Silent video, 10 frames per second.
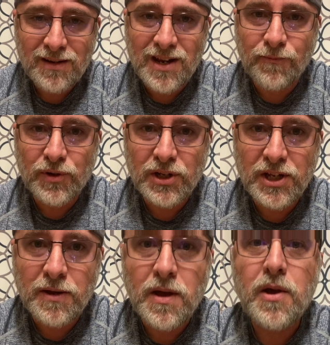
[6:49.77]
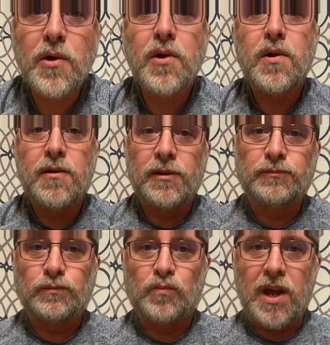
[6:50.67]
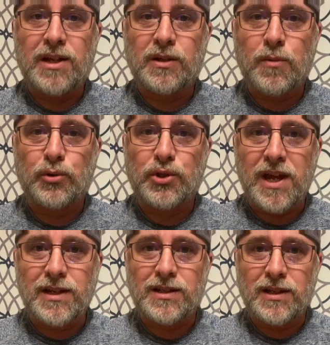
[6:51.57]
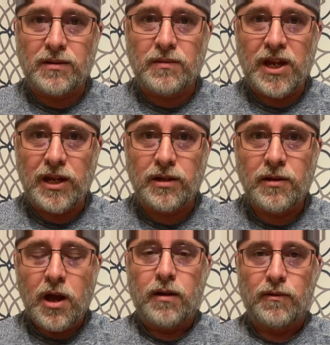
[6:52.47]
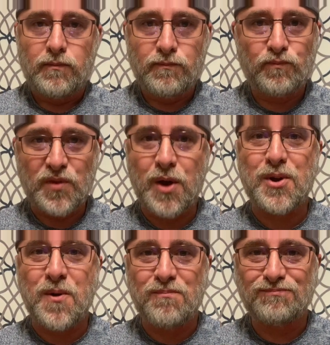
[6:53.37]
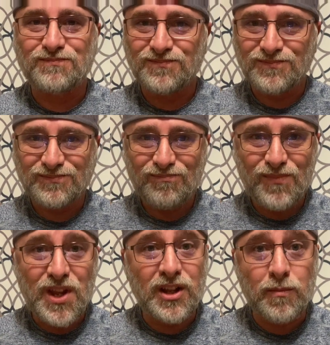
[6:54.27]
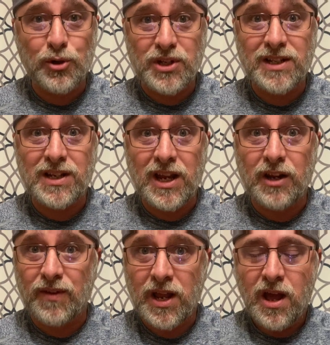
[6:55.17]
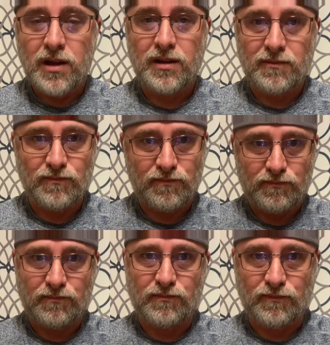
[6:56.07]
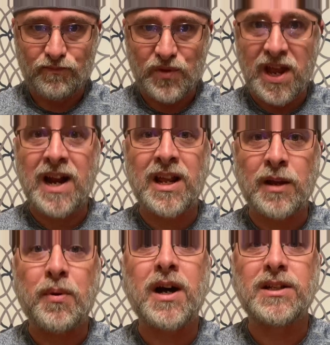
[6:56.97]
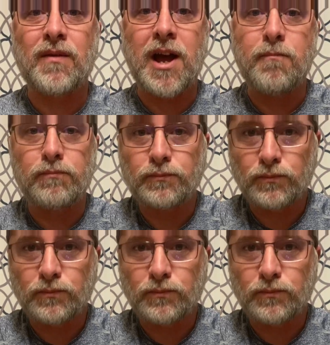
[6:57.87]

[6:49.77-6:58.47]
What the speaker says: Definitely has the most instant heat. There we go. The most instant heat of any of the pods I've had.